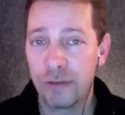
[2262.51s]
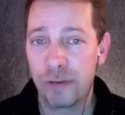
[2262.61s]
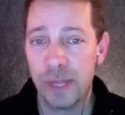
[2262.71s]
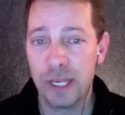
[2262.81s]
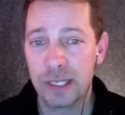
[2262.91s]

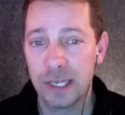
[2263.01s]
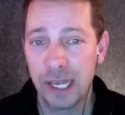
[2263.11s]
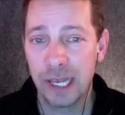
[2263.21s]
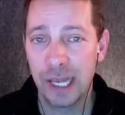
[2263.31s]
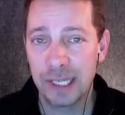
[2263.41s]
from this. And
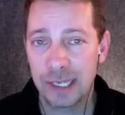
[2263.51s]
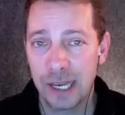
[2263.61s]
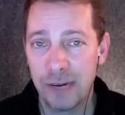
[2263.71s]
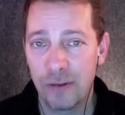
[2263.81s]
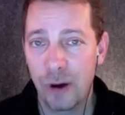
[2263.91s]
again, that's
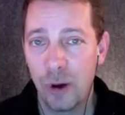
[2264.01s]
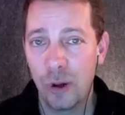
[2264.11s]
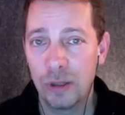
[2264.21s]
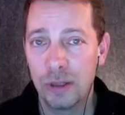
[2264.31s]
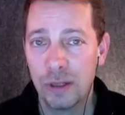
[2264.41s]
kind of our
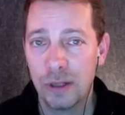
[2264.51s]
whole